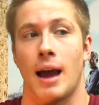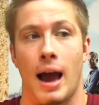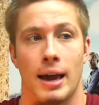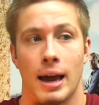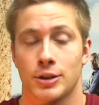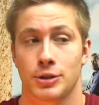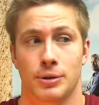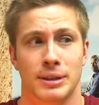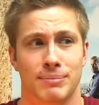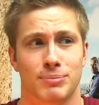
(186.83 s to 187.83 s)
I actually
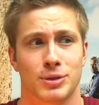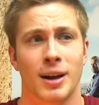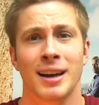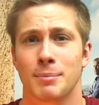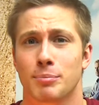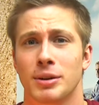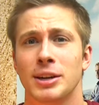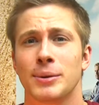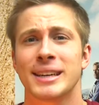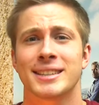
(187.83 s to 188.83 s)
only saw it
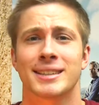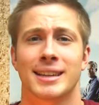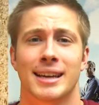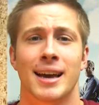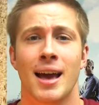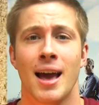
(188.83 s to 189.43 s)
pretty recently.